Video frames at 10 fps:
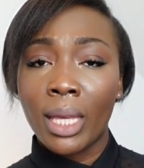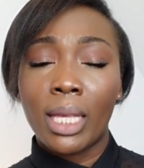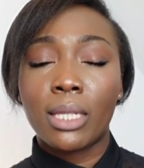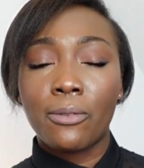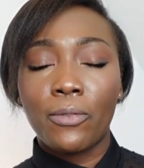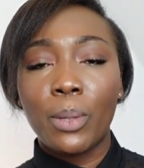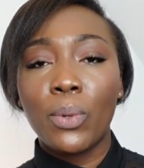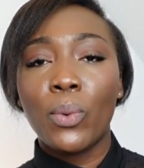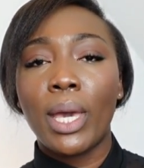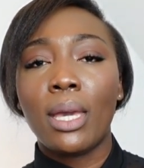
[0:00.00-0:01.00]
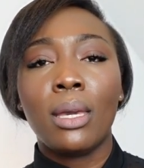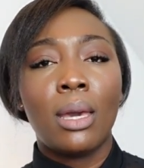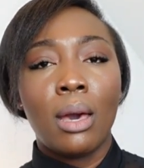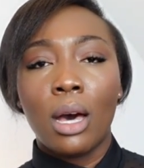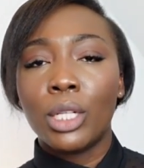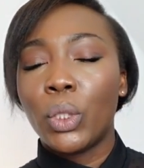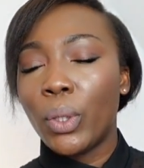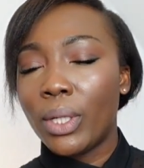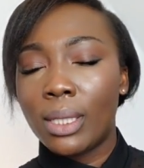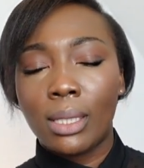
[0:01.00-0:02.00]
It's the Phoebe Way. On
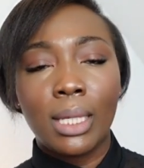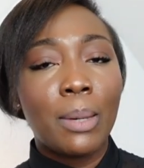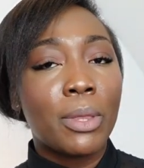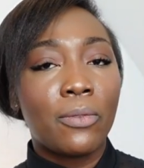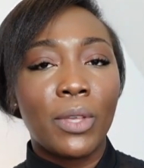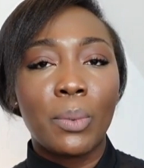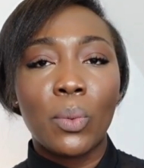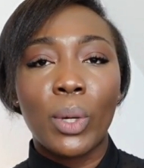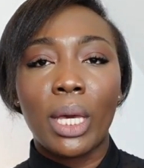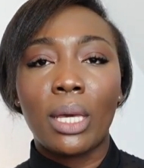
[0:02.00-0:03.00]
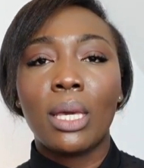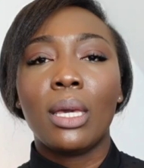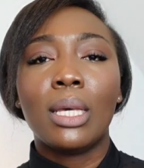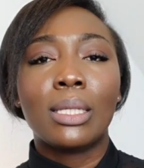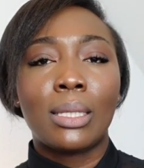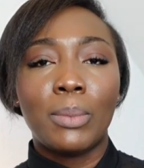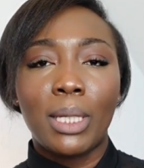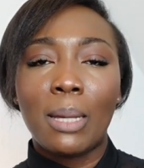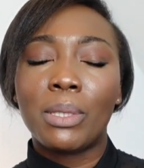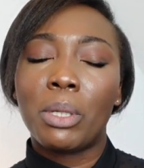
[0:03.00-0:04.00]
Twitter, it's the same, the Phoebe Way.
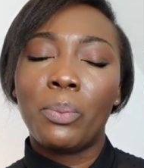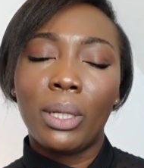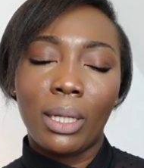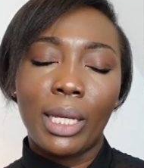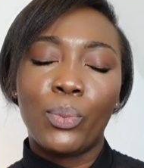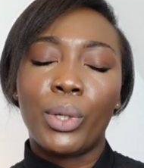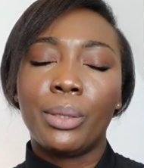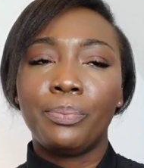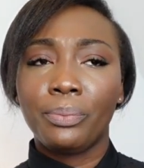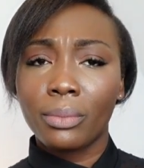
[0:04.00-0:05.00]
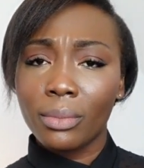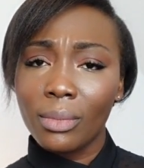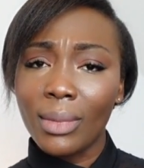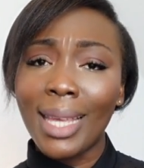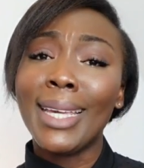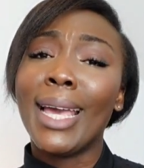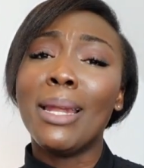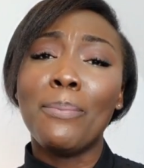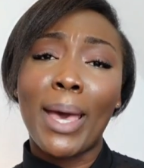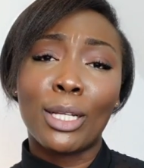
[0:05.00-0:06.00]
Sometimes I'm a bit late with
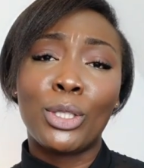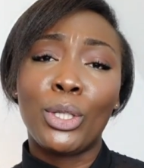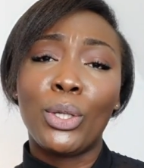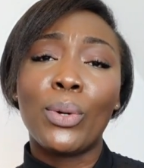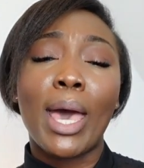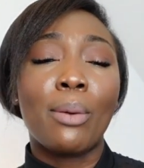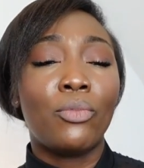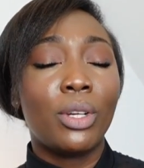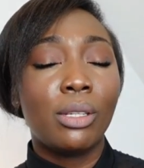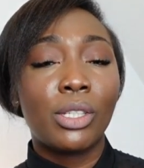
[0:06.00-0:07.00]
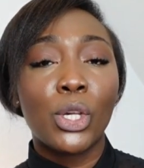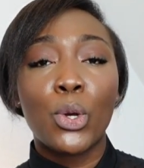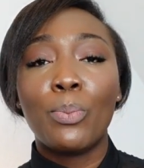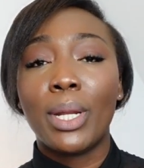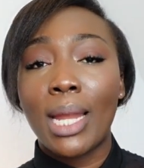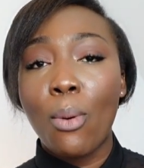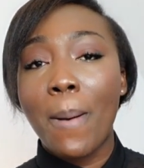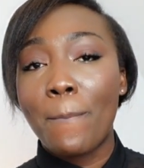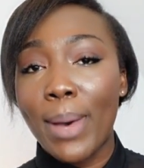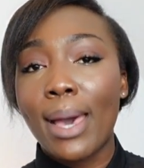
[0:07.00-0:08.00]
getting back to you. I'm really sorry, but now
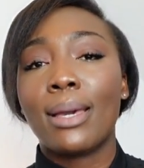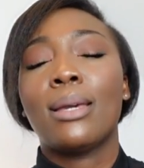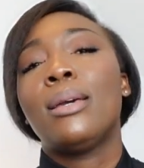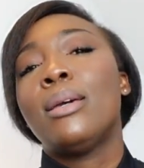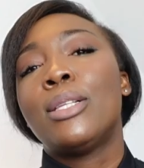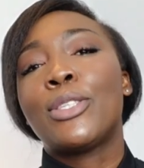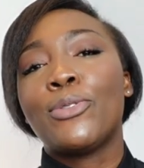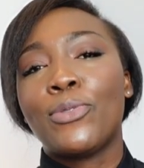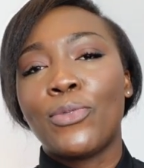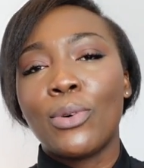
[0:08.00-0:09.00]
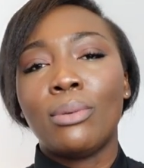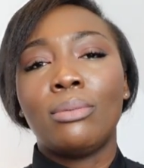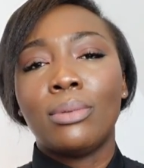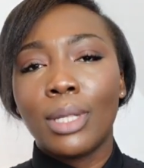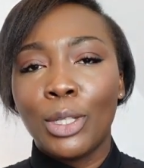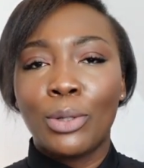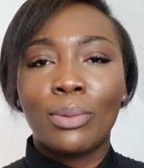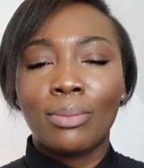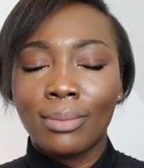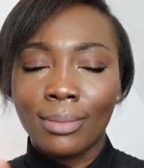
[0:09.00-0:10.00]
I'm back to full, you know,